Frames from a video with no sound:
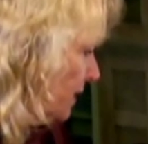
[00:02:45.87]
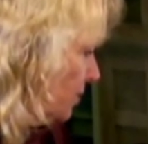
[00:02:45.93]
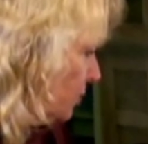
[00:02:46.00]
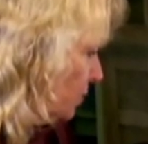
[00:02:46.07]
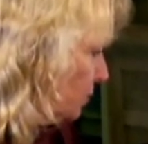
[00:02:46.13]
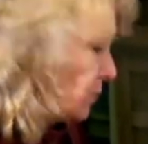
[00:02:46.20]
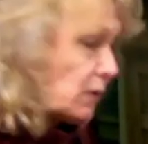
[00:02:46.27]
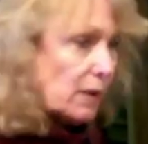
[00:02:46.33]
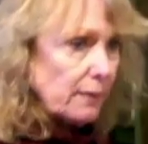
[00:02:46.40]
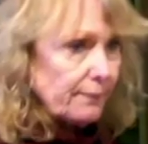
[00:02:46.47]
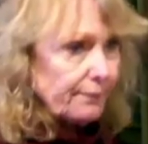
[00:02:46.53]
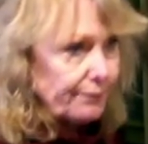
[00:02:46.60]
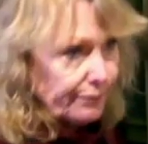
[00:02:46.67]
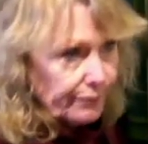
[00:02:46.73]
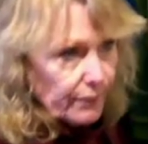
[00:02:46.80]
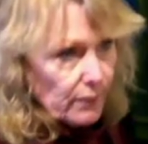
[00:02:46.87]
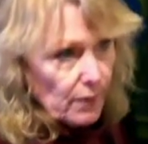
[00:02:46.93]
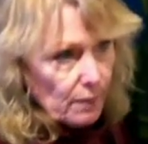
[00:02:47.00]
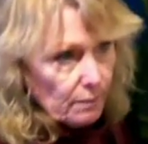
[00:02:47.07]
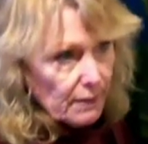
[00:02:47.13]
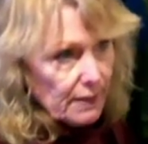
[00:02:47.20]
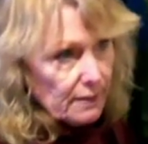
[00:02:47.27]
to
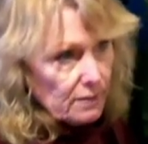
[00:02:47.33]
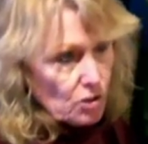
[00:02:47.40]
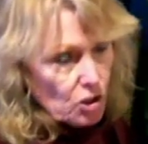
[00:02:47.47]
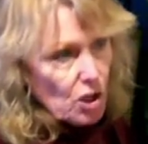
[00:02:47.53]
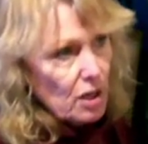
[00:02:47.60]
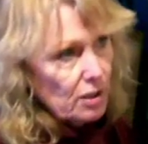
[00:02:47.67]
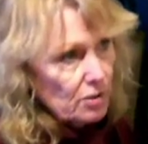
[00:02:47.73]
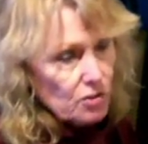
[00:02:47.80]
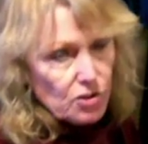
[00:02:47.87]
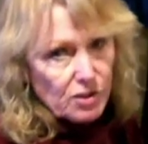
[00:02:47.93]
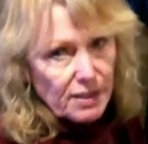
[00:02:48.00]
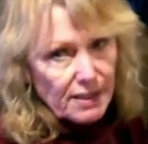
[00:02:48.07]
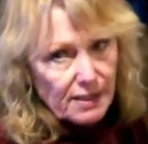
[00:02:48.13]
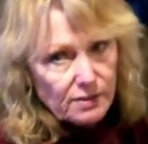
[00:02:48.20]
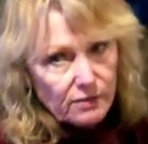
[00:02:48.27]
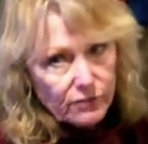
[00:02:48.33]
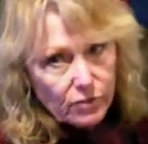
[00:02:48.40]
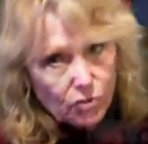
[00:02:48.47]
be charged at the end of the